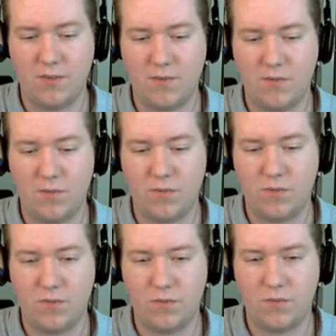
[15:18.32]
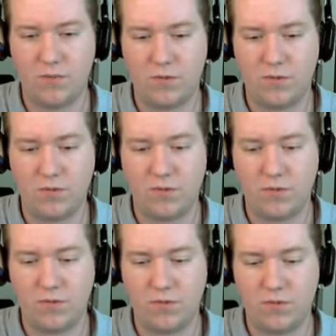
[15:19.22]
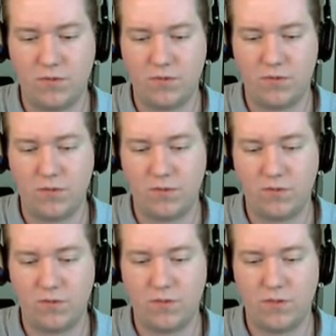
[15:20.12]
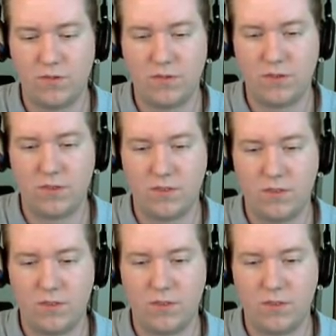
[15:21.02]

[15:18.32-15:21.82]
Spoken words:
No one is speaking in this clip.